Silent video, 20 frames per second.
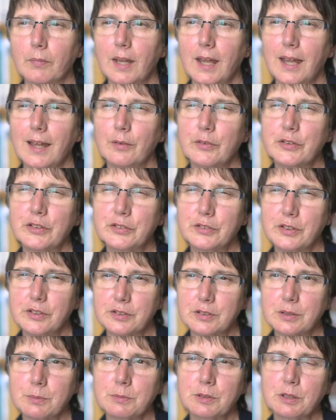health
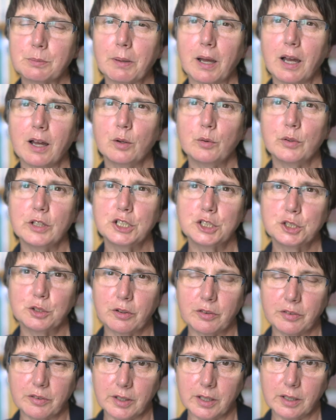systems about how they should
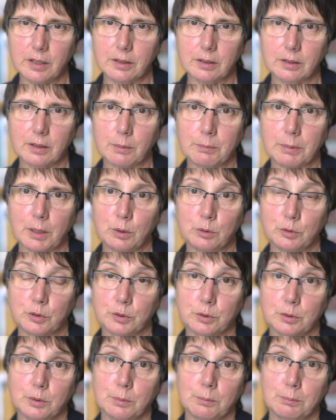think about
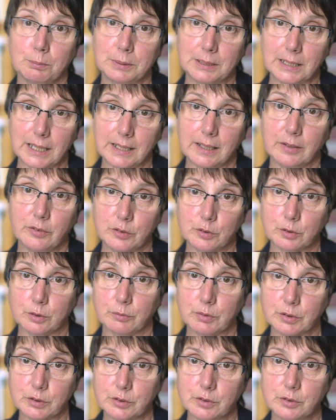planning
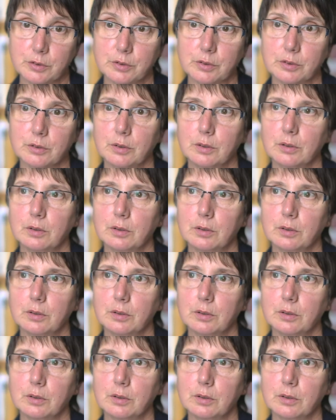services.